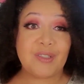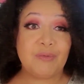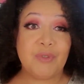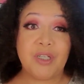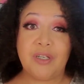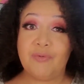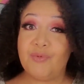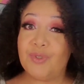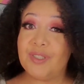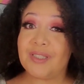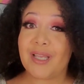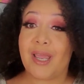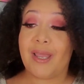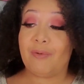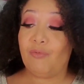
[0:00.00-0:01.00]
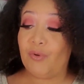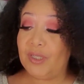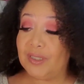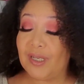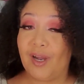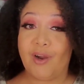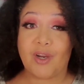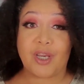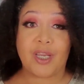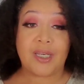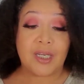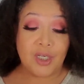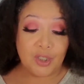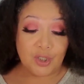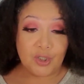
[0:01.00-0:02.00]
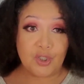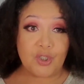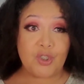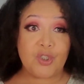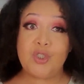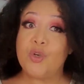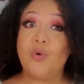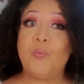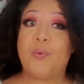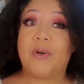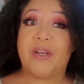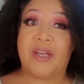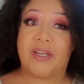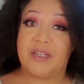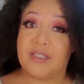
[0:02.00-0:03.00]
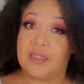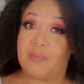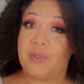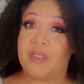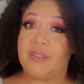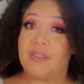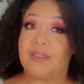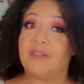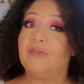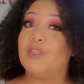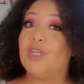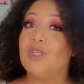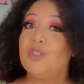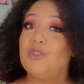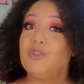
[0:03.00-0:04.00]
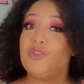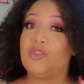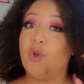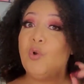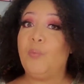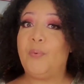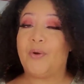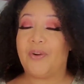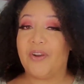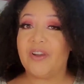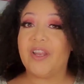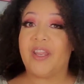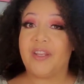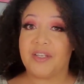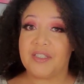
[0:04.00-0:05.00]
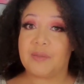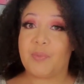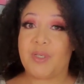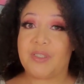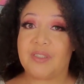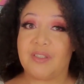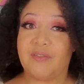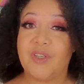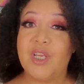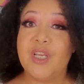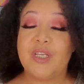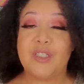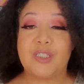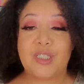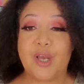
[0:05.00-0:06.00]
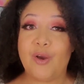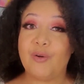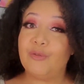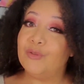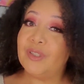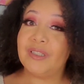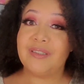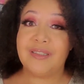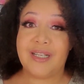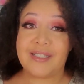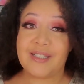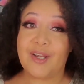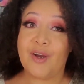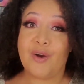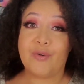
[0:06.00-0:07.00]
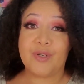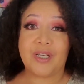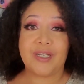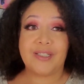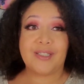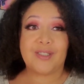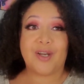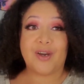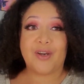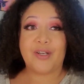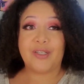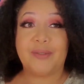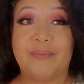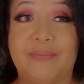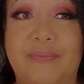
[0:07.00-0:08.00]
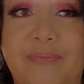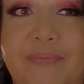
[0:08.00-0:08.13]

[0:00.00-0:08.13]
some good ones, and we talking super inexpensive. Super inexpensive. So let's go on and get started.